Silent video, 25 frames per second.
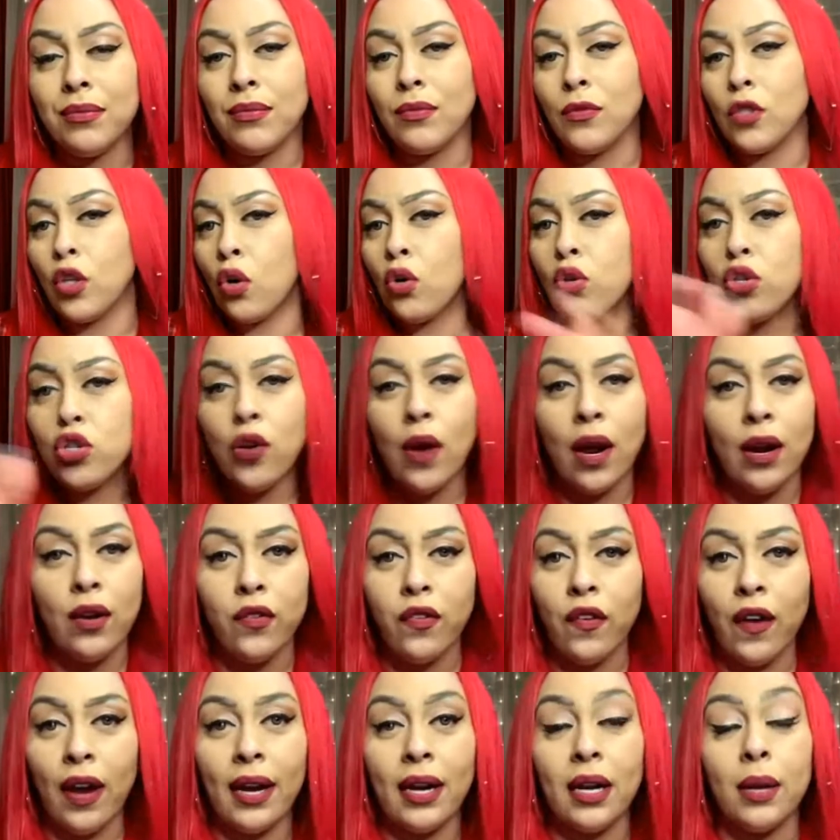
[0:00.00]
Don't try to
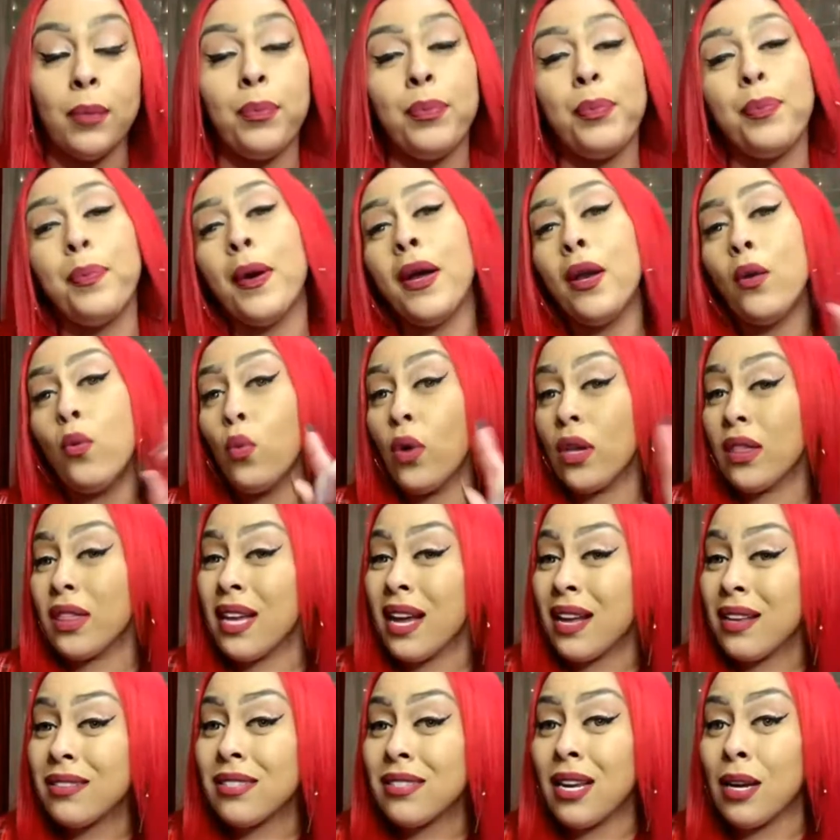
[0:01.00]
fight it. But with
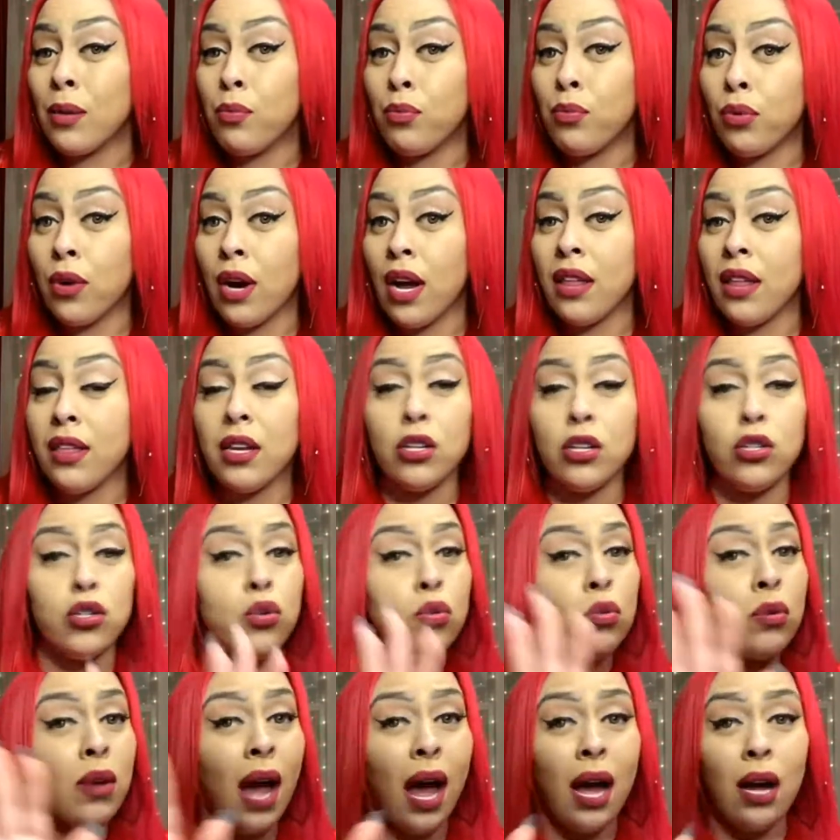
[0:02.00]
that same breath, do
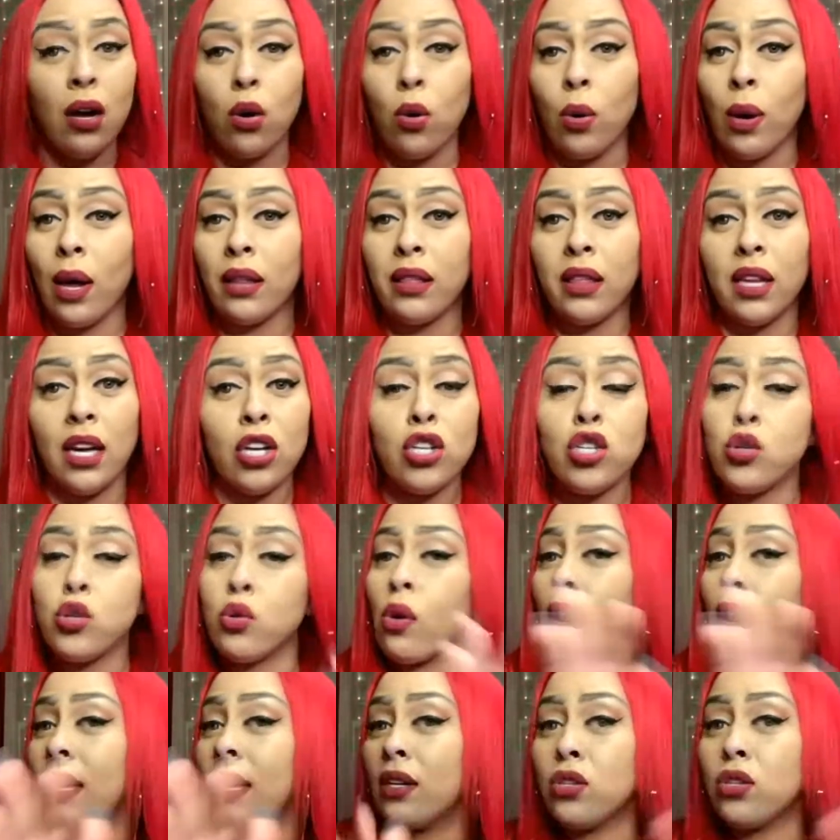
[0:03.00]
not go out there
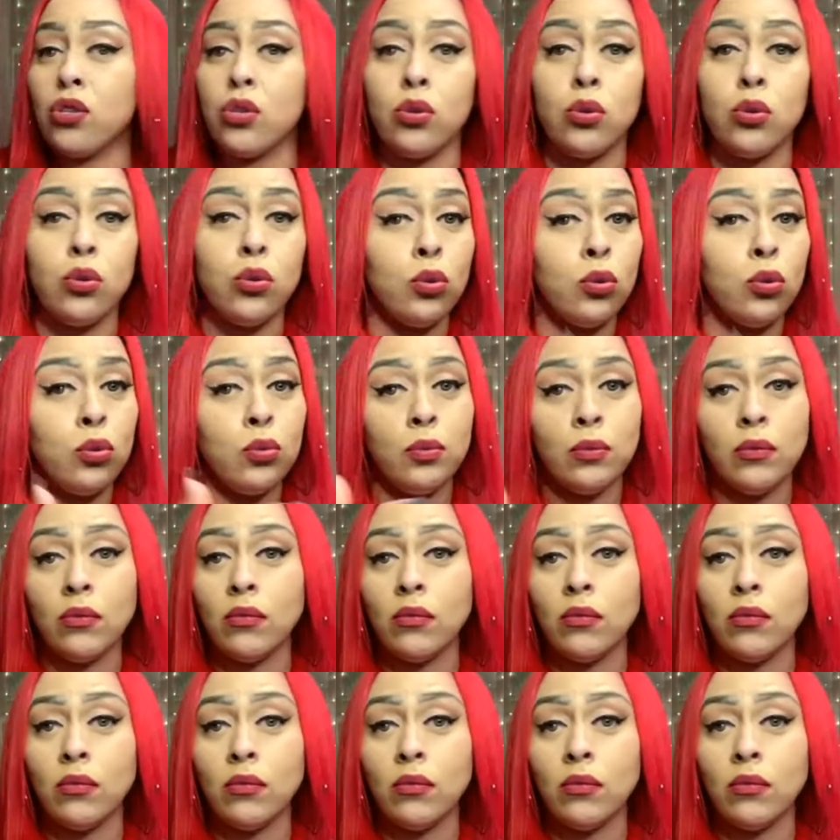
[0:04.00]
trying to